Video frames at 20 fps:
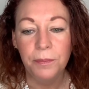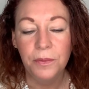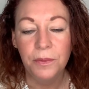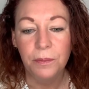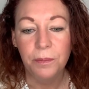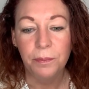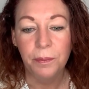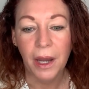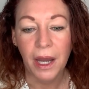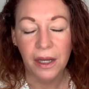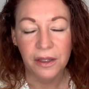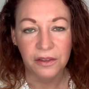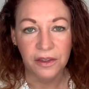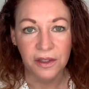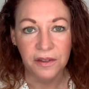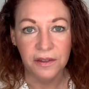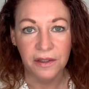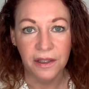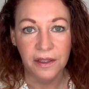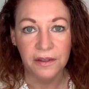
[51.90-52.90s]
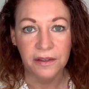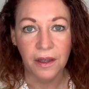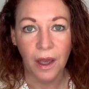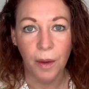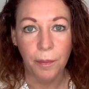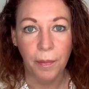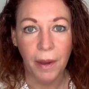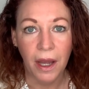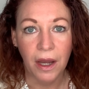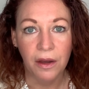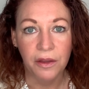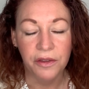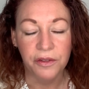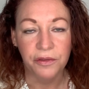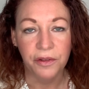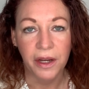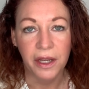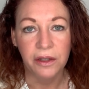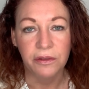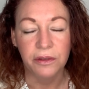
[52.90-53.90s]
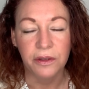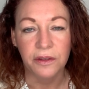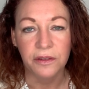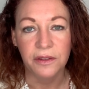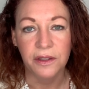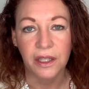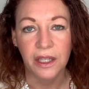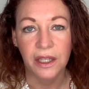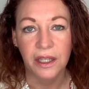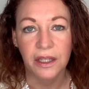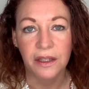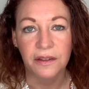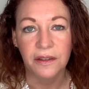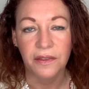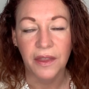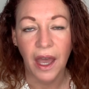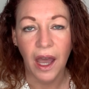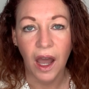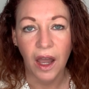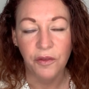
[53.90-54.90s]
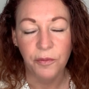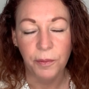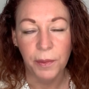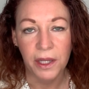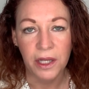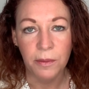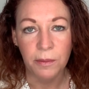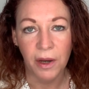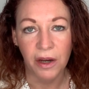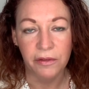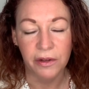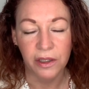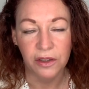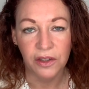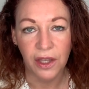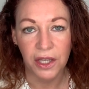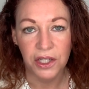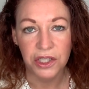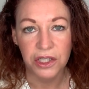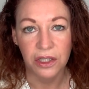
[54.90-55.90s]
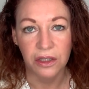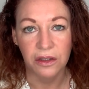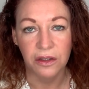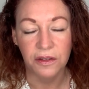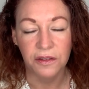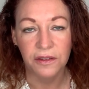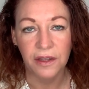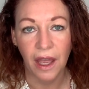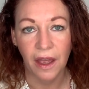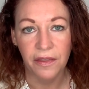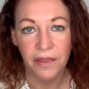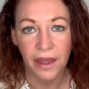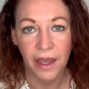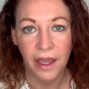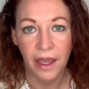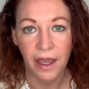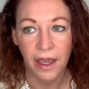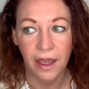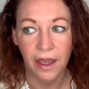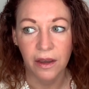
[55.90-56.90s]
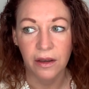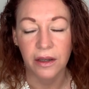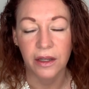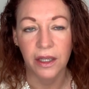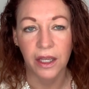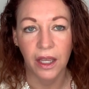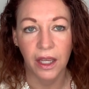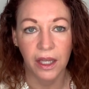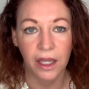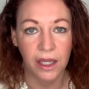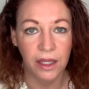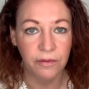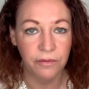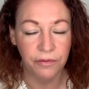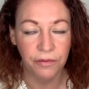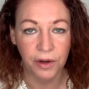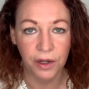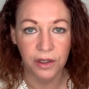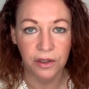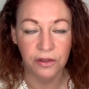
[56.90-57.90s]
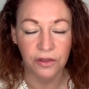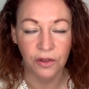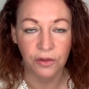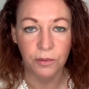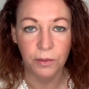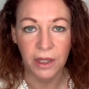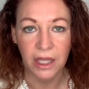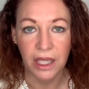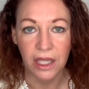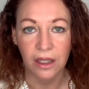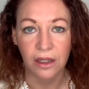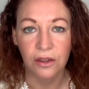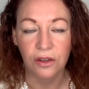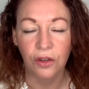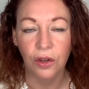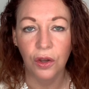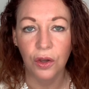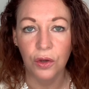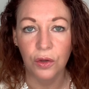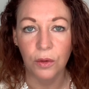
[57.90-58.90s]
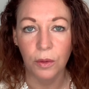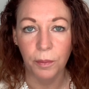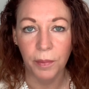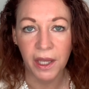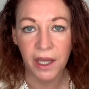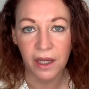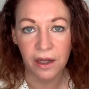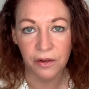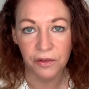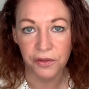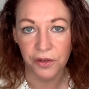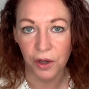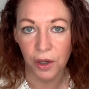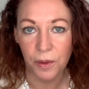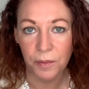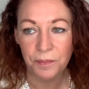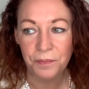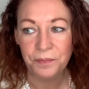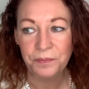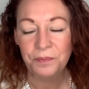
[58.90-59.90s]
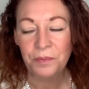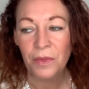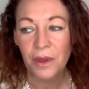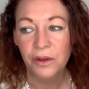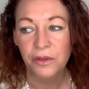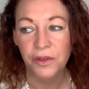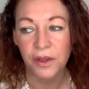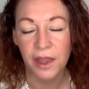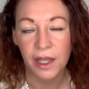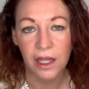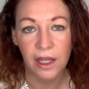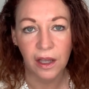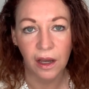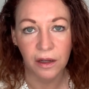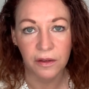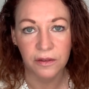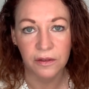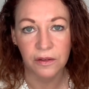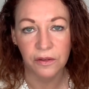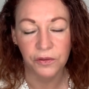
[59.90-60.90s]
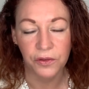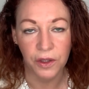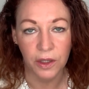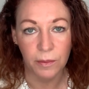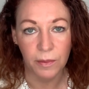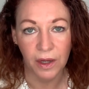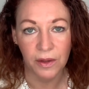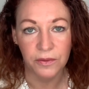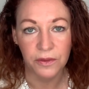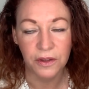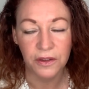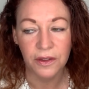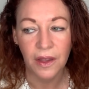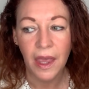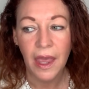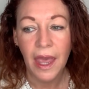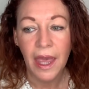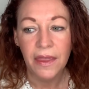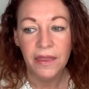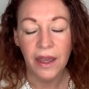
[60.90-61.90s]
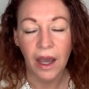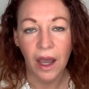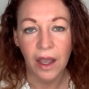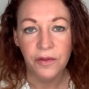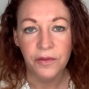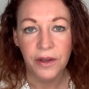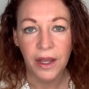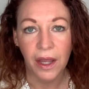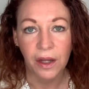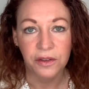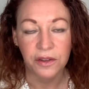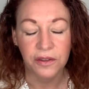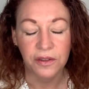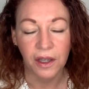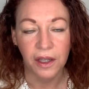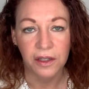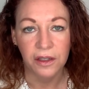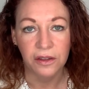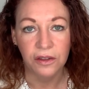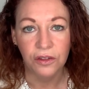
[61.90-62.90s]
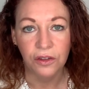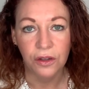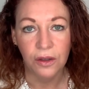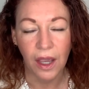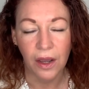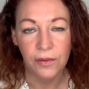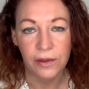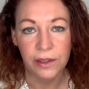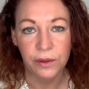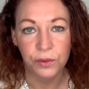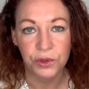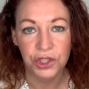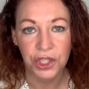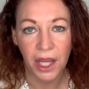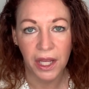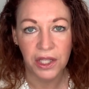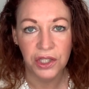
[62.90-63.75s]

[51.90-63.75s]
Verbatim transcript: But this is about the fragrances that have been in my rotation, sat there in front of me to pick from for the last few months that I've now decided to have a little change